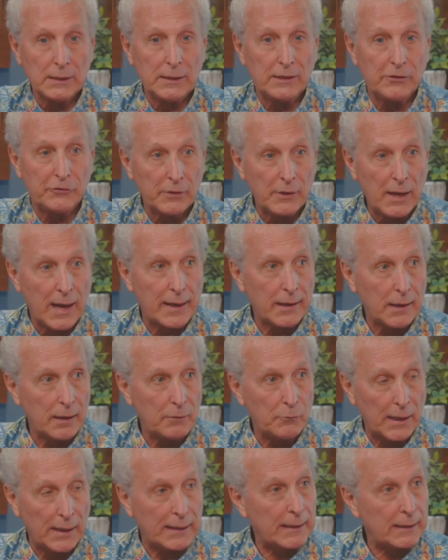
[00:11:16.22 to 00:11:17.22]
is not a
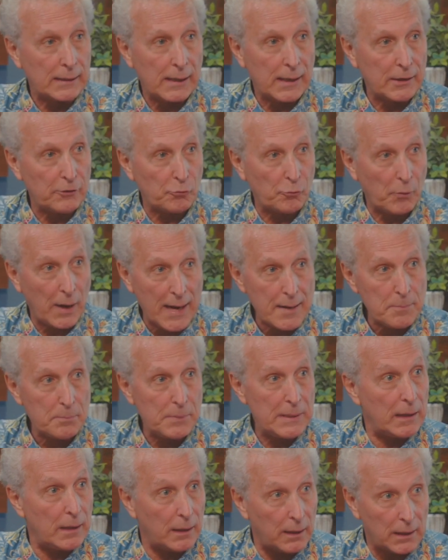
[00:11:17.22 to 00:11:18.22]
recognized right
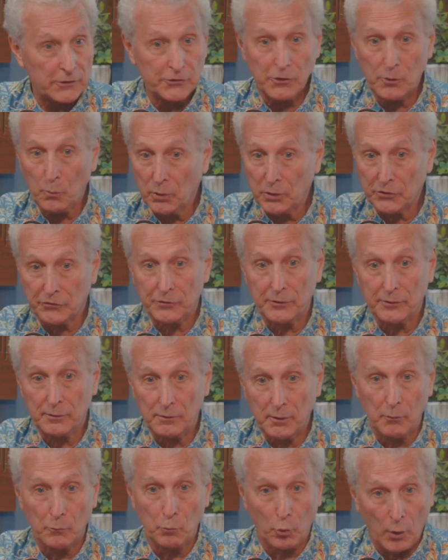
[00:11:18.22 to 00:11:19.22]
because it was
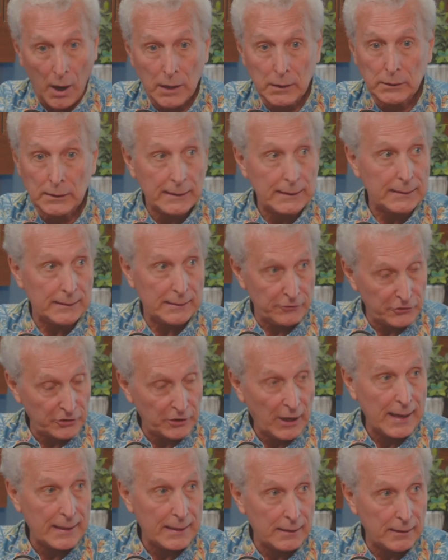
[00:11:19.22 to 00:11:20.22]
wrongly
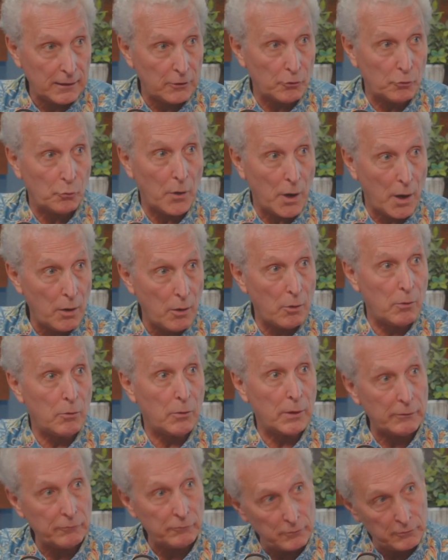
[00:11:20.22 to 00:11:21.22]
decided in Roe
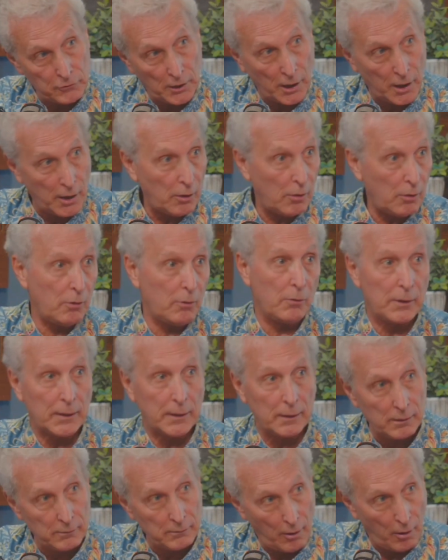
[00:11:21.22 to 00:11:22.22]
and Doe
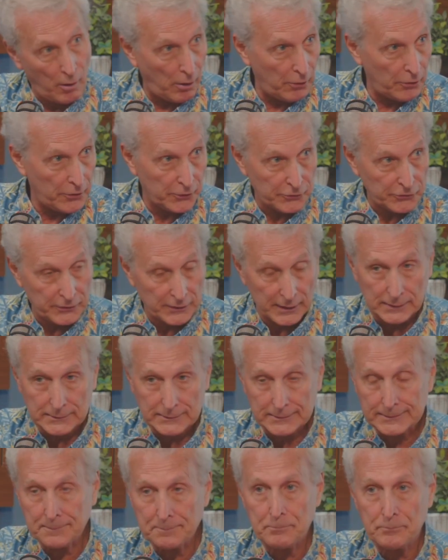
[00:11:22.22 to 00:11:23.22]
and all those
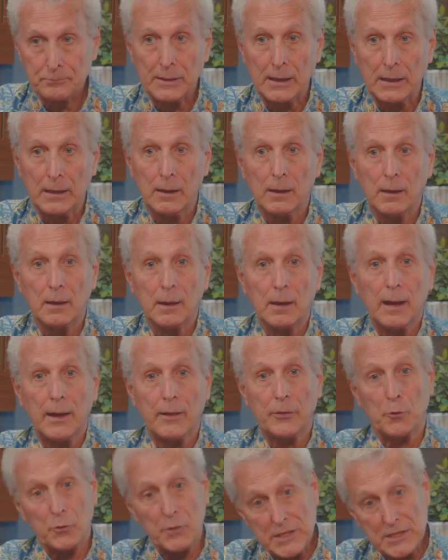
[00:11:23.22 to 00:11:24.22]
things. And
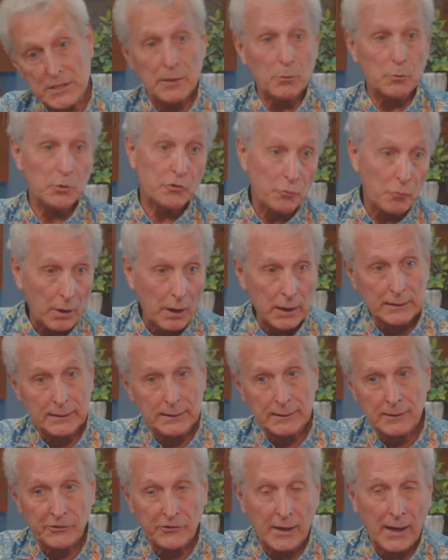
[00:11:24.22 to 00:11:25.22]
the reason it was wrongly
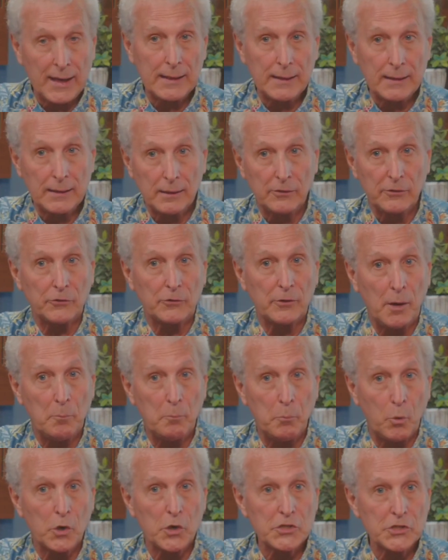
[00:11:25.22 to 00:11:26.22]
decided is
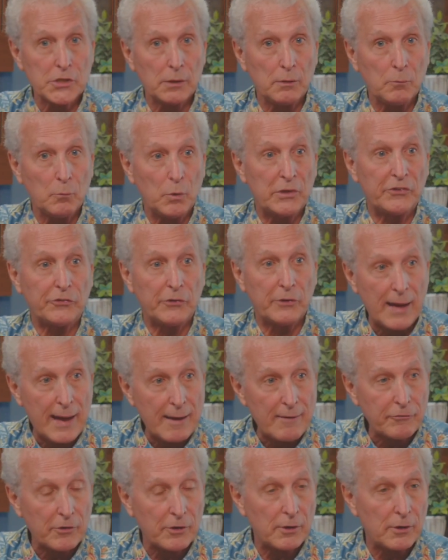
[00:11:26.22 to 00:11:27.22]
abortion was
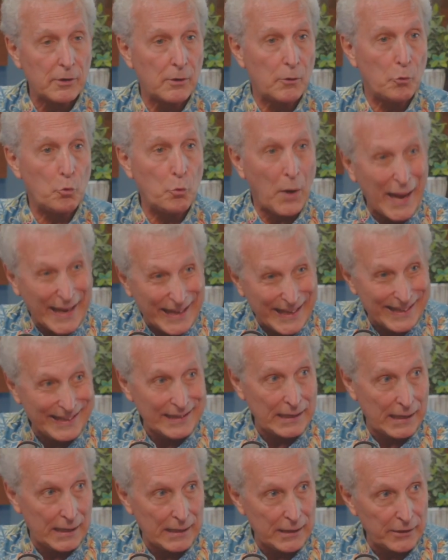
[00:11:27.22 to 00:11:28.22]
never
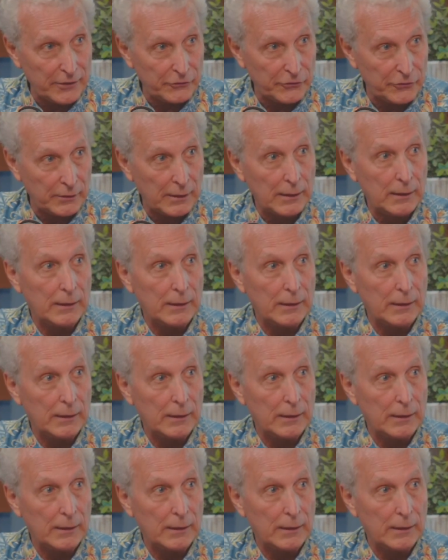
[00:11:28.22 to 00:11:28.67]
recognized